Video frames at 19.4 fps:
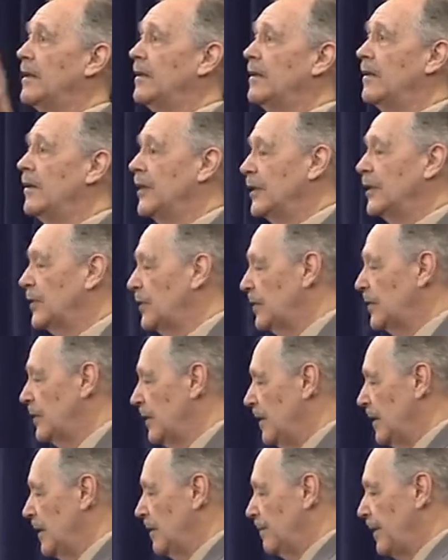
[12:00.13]
all this
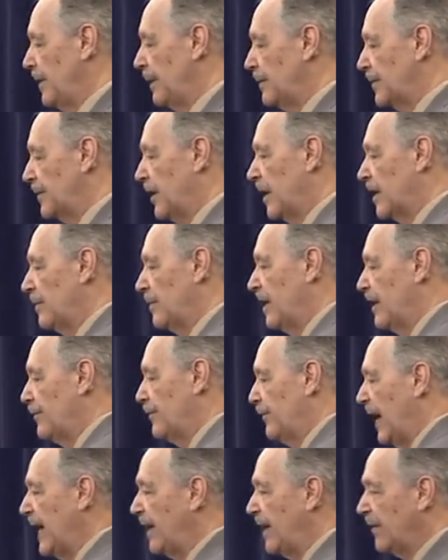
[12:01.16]
people talk about
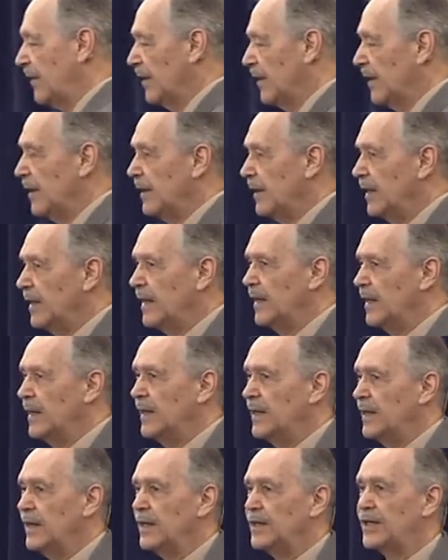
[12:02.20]
faith,
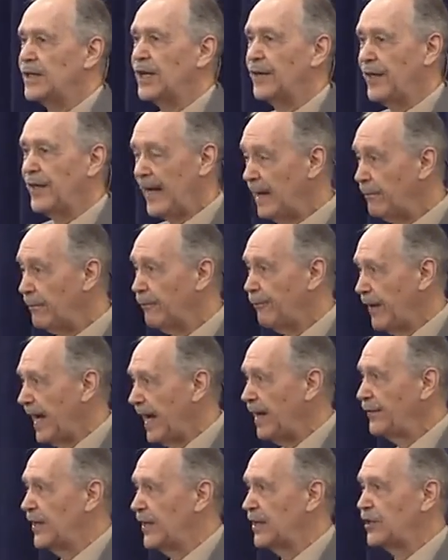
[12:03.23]
to them
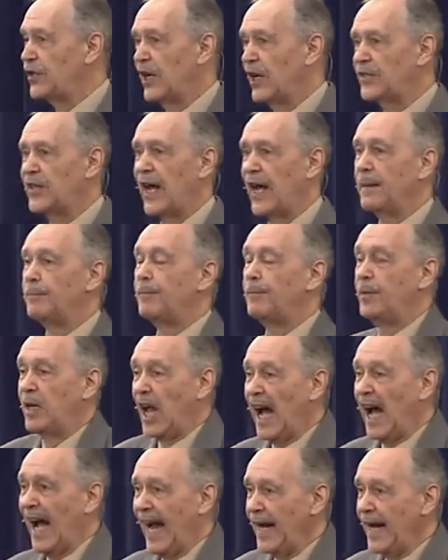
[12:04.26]
faith is just a
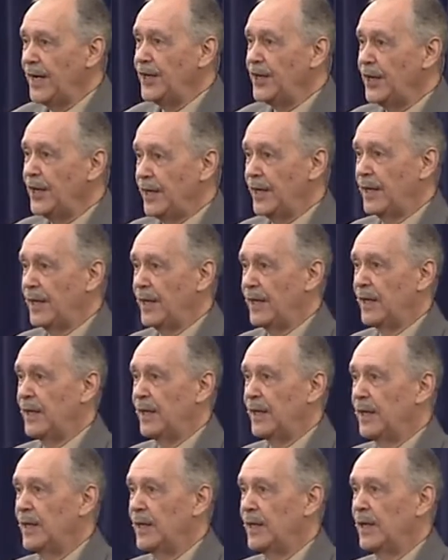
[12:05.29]
blind
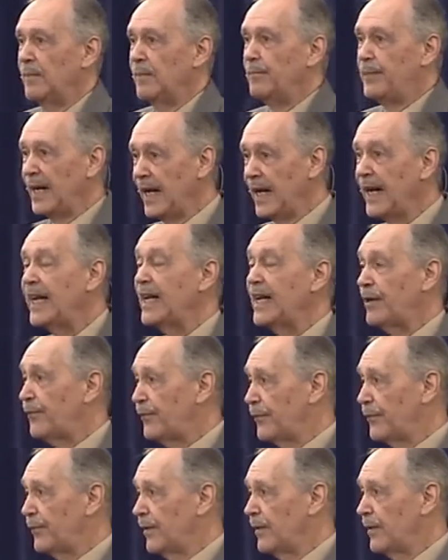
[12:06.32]

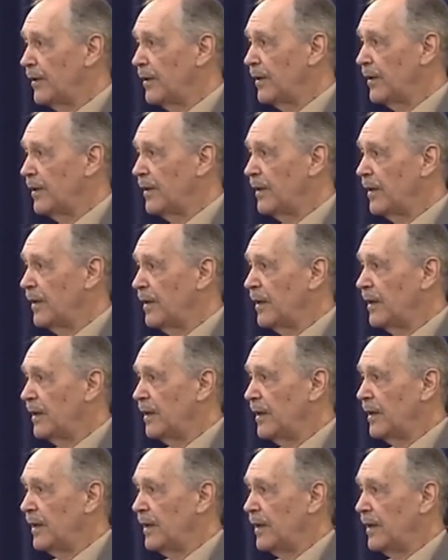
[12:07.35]
belief
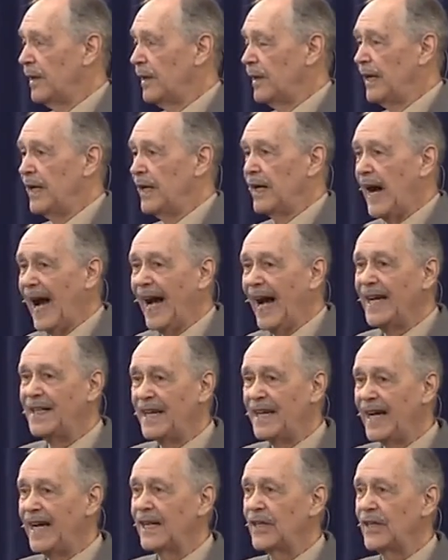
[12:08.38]
in
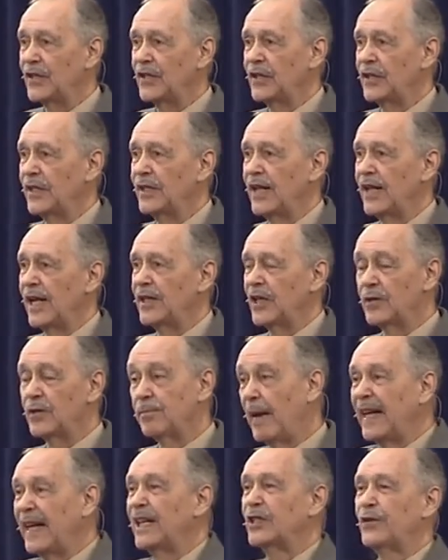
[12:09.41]
ideas that just
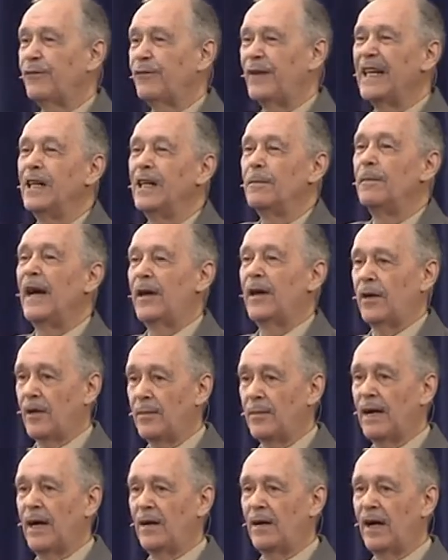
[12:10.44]
make us feel better
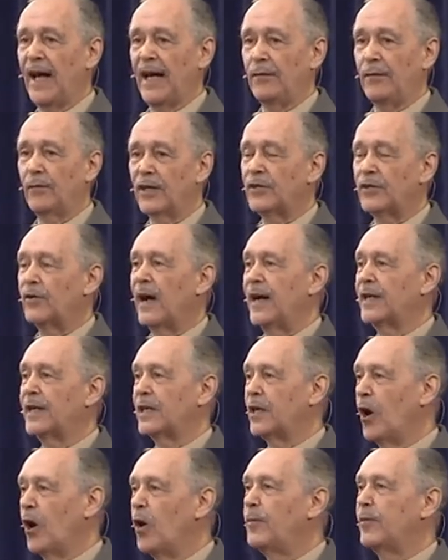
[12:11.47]
about life. We're trying to
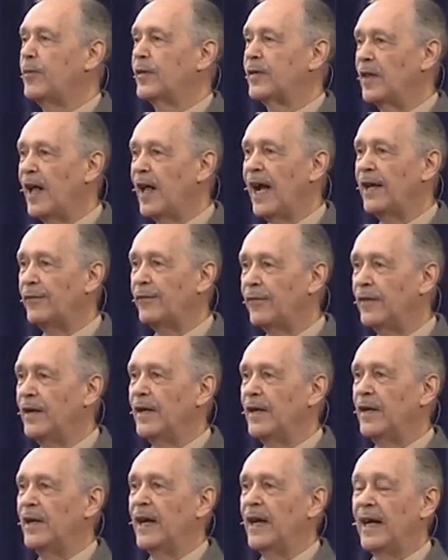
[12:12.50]
cope with life
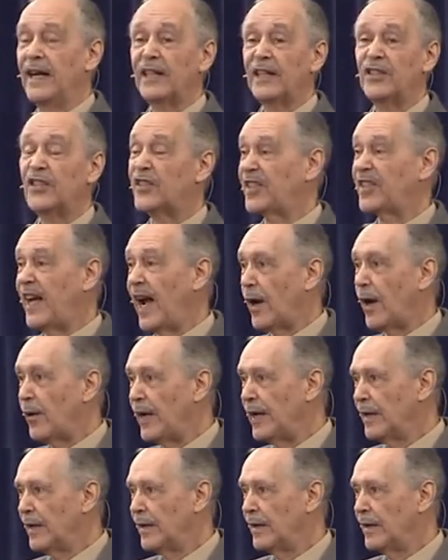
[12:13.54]
and it's scary.